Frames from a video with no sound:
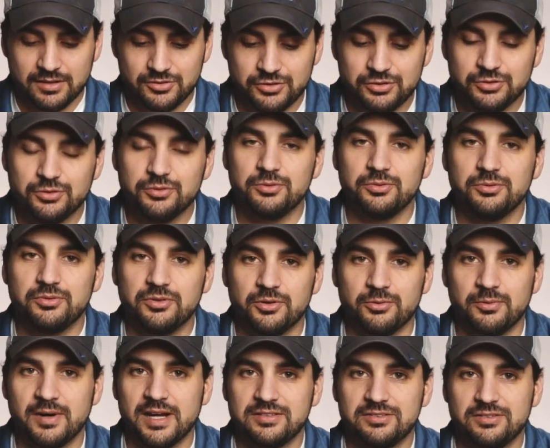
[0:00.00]
to
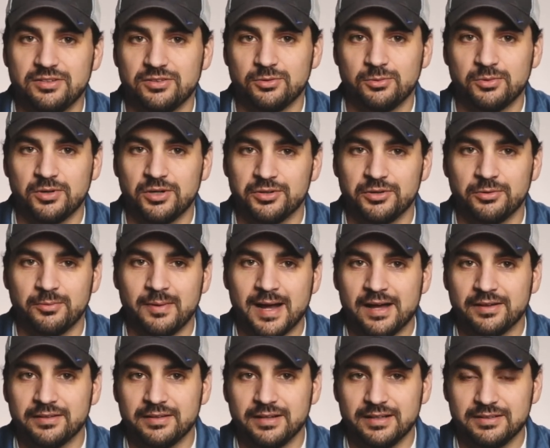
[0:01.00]
the rest of the world
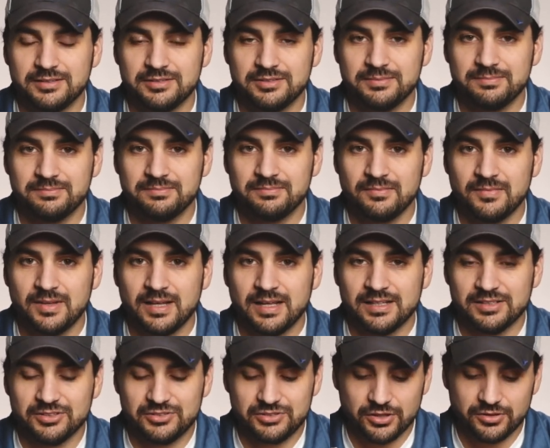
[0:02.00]
around us.
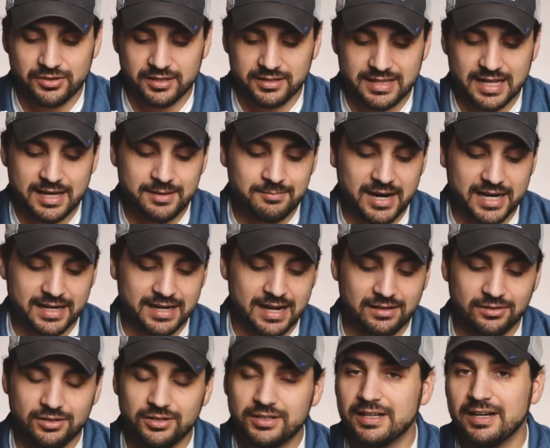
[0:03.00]
And so that they might
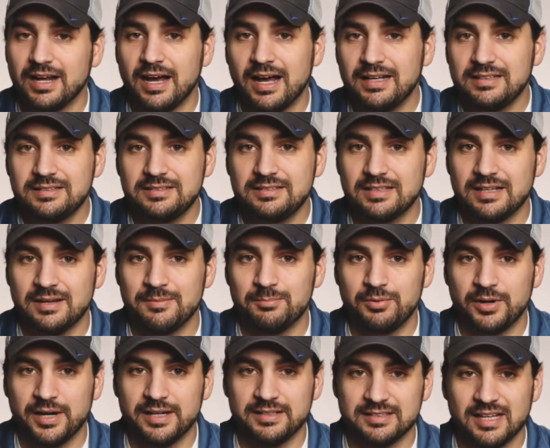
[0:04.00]
not look at us and
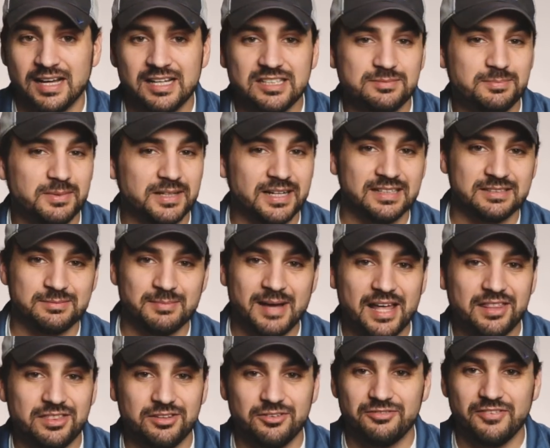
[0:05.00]
praise us, but as
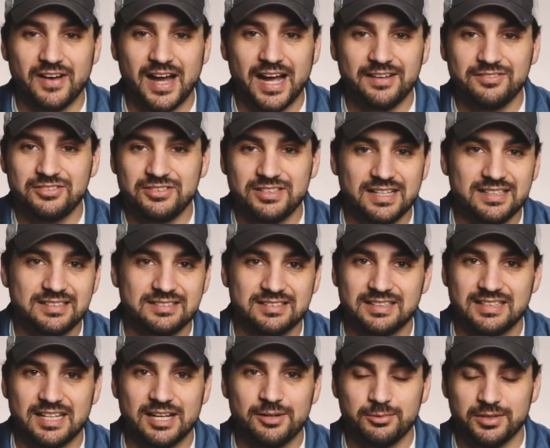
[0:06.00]
Matthew 5 says,
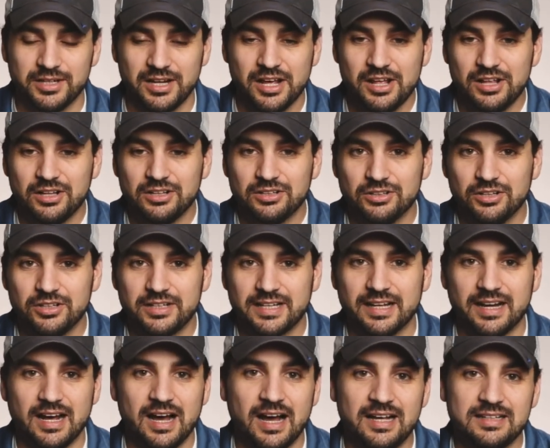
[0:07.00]
that they would look
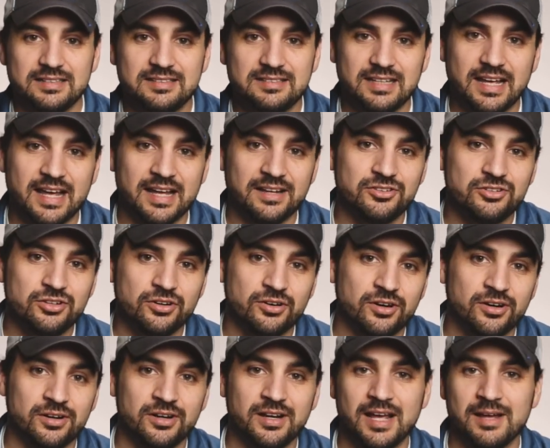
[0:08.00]
at us and
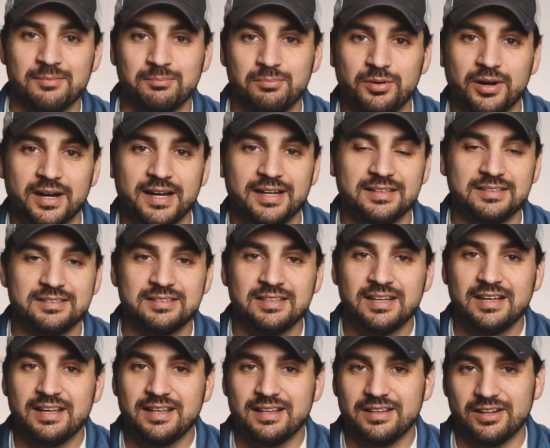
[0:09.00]
turn and praise
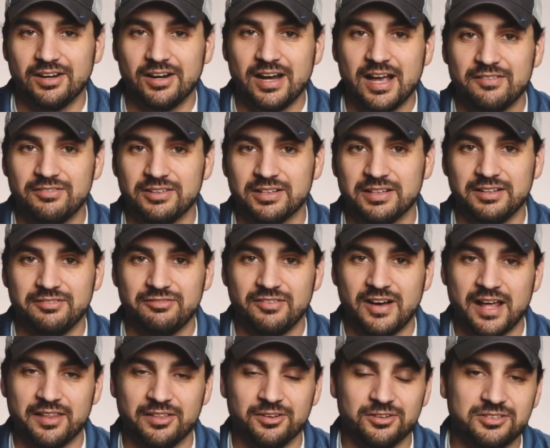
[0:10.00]
their heavenly
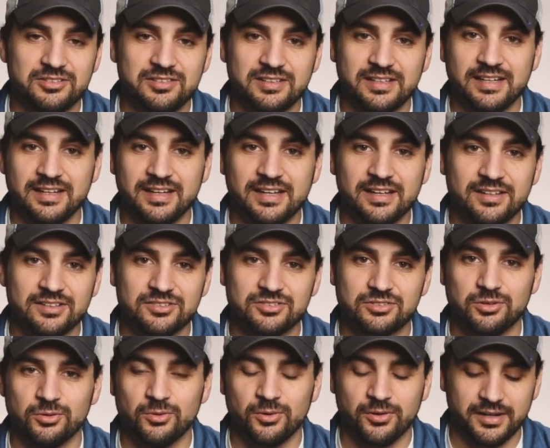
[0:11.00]
Father, seeing his
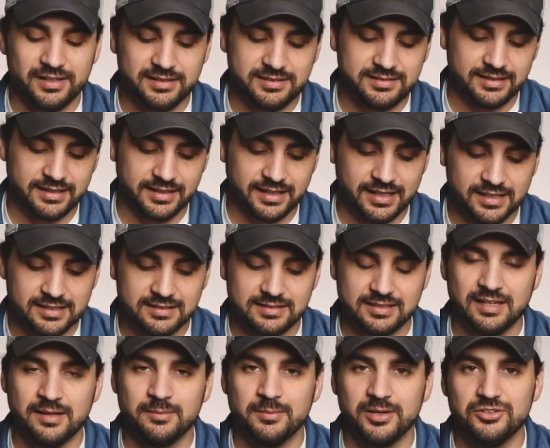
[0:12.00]
glory, seeing his
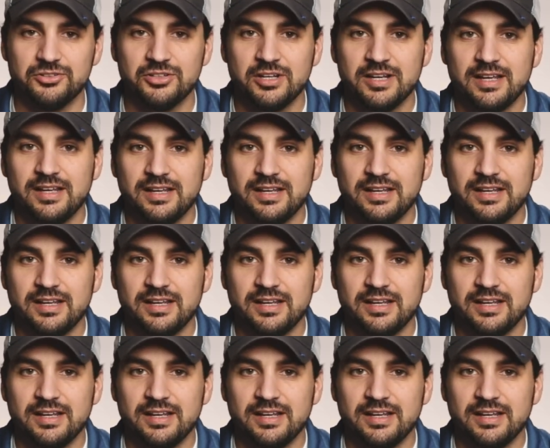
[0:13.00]
image